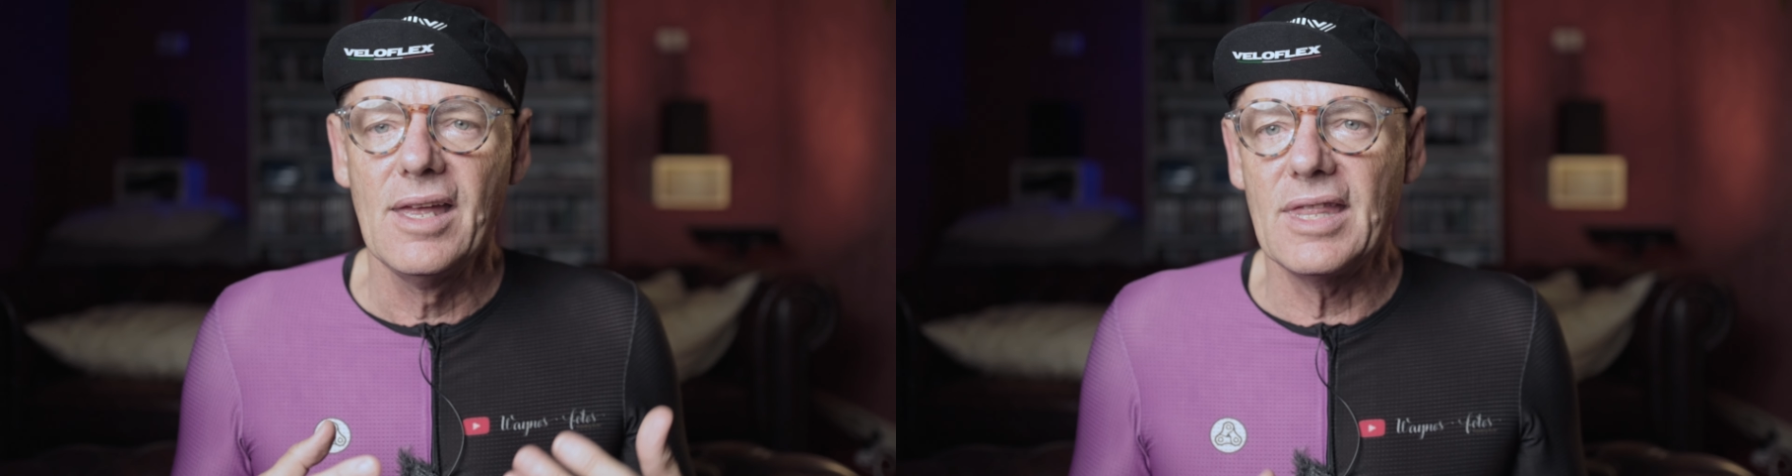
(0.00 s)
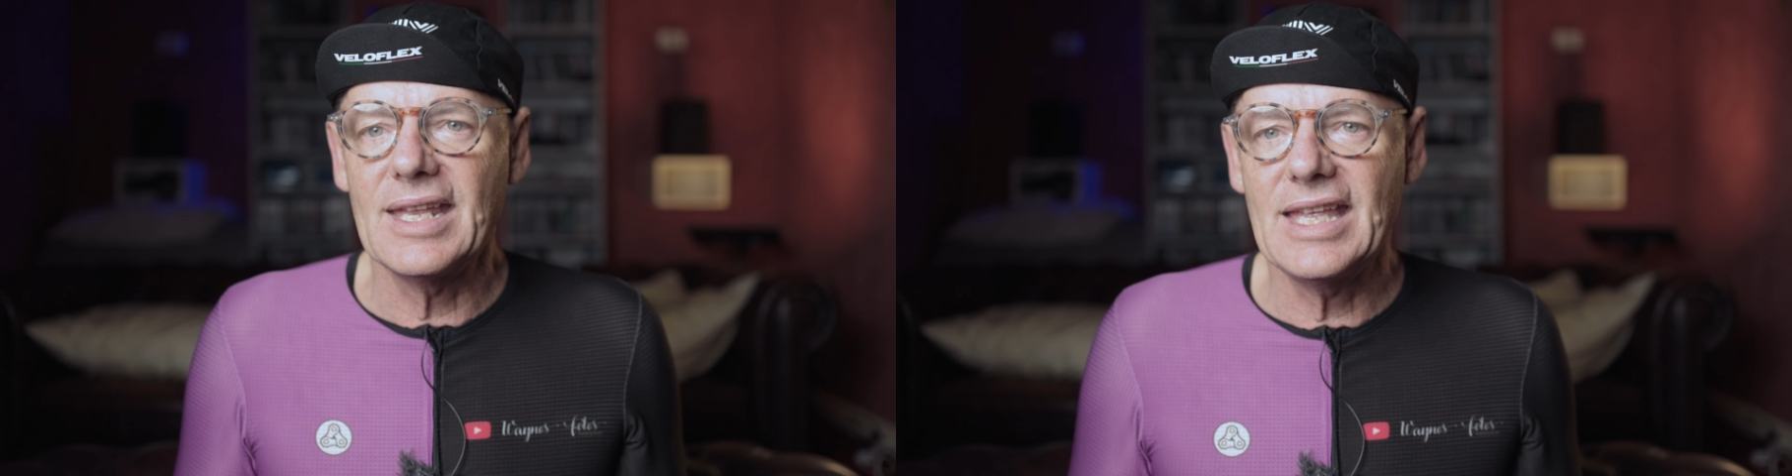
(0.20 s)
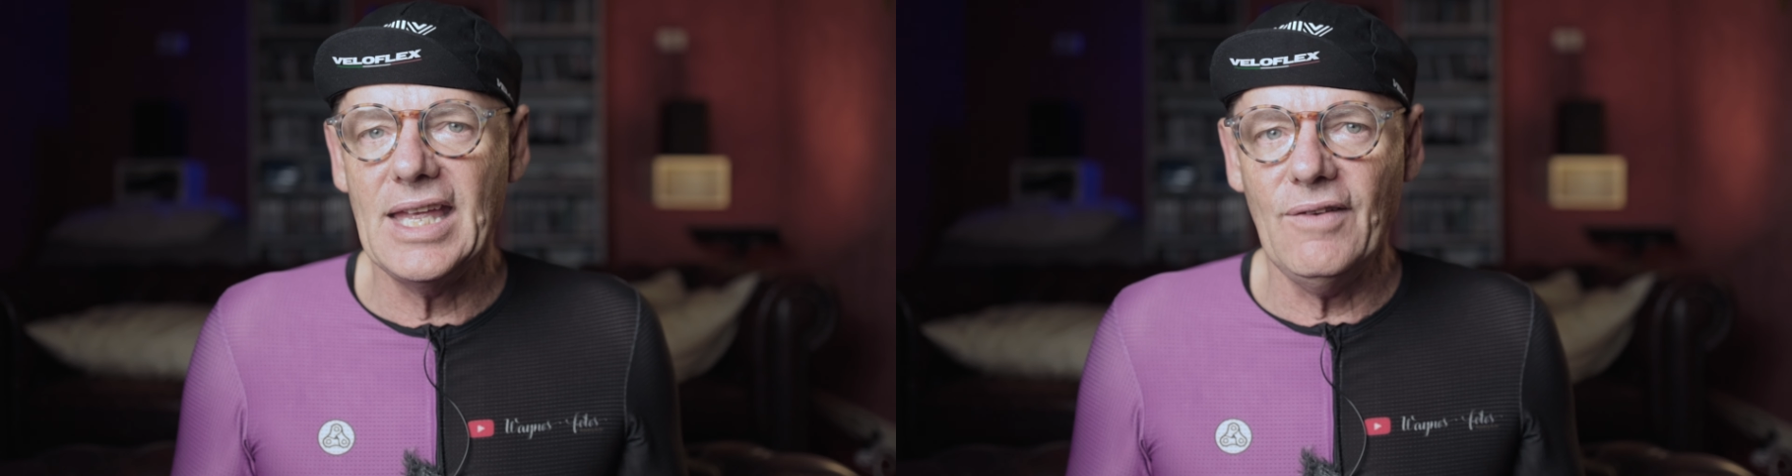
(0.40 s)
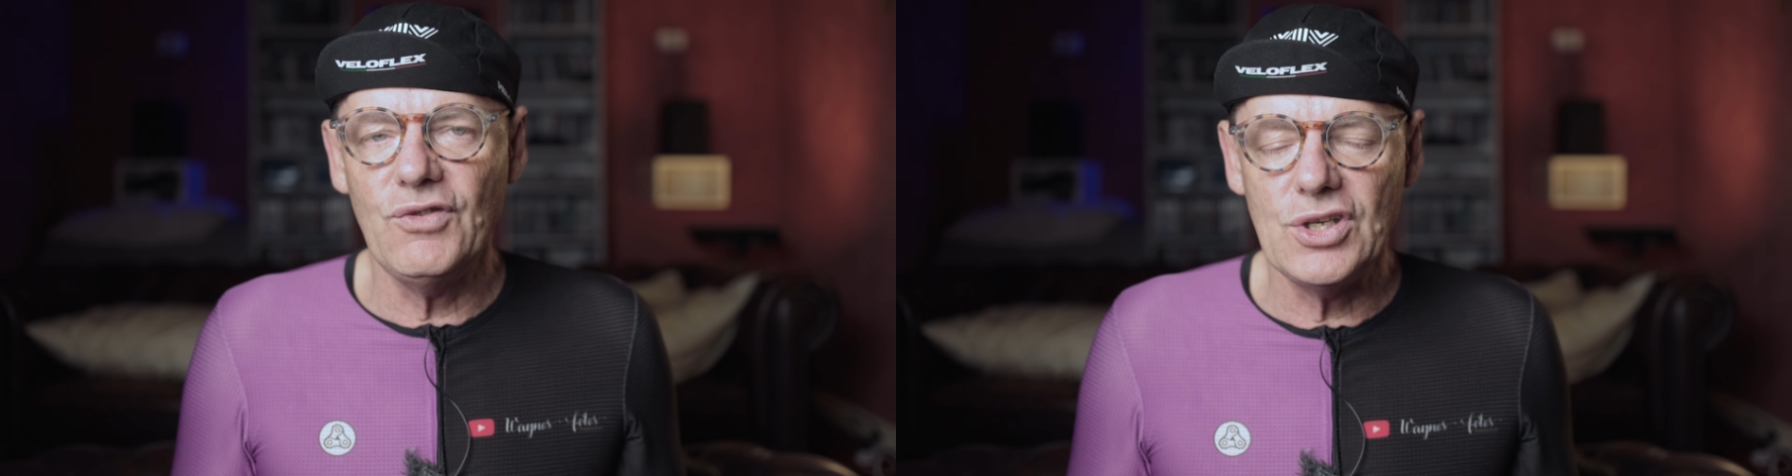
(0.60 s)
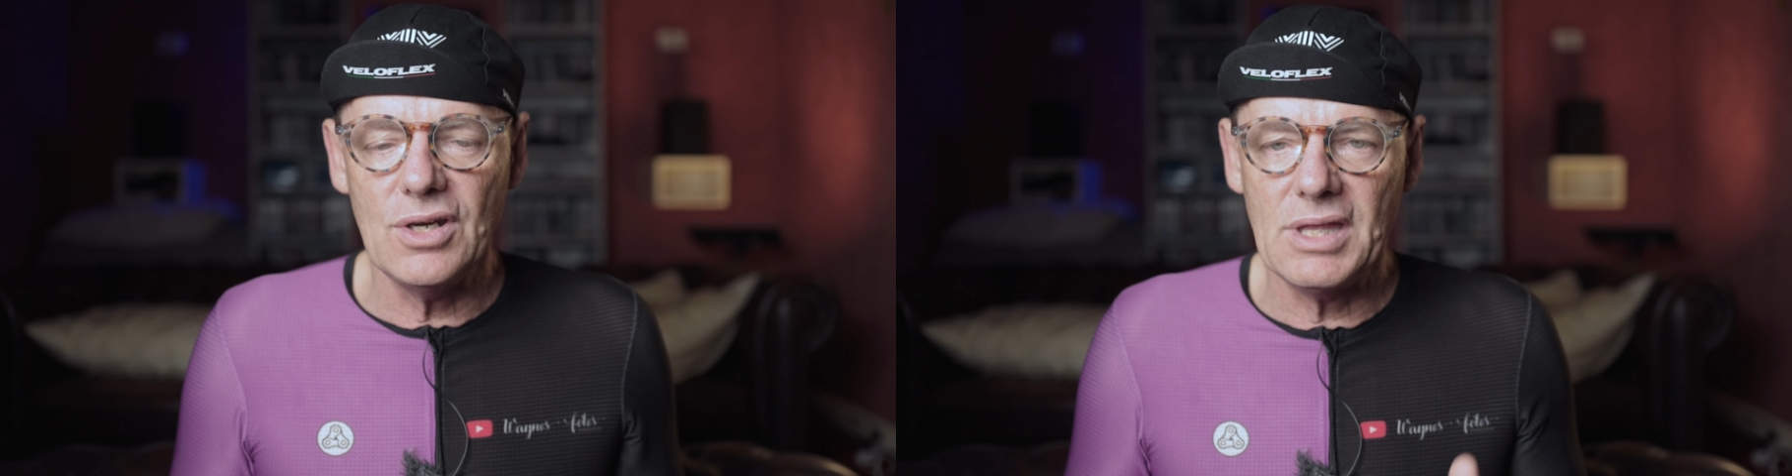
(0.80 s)
that
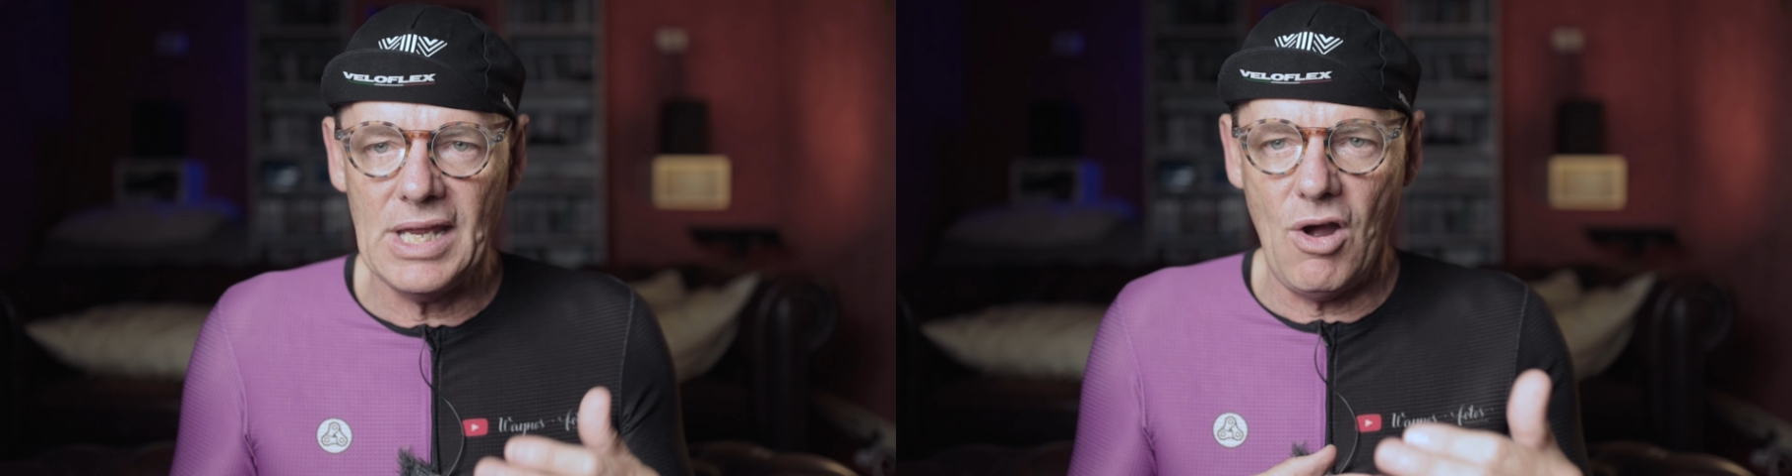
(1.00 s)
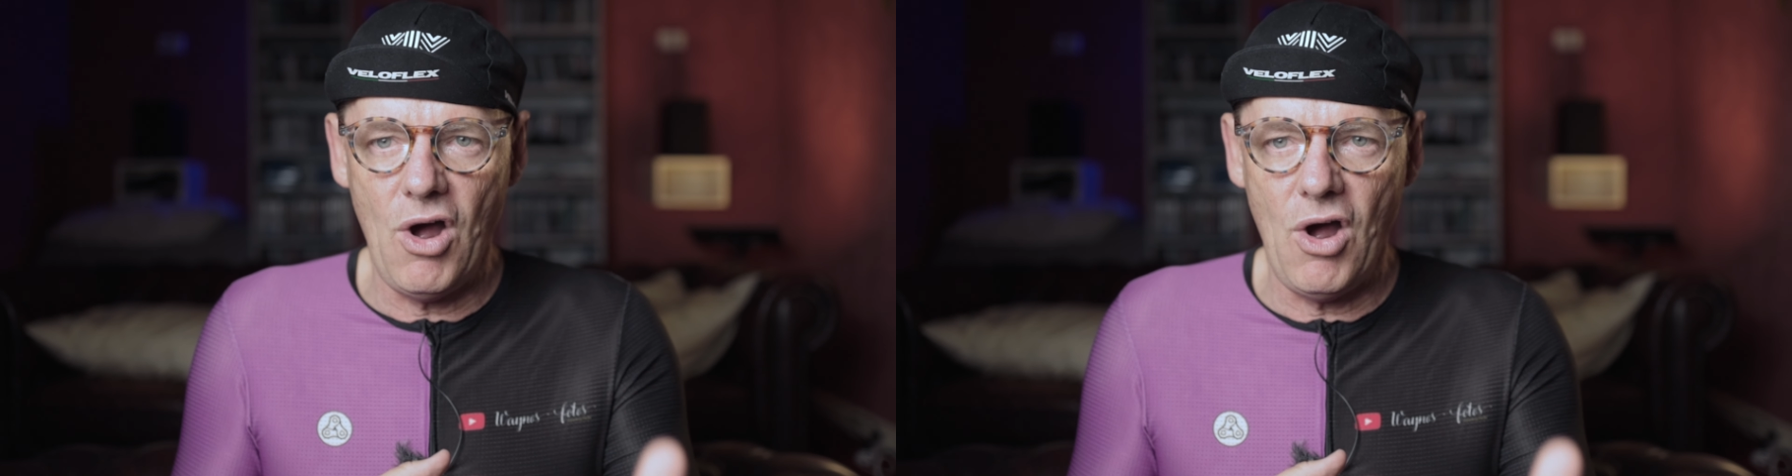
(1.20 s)
gives you the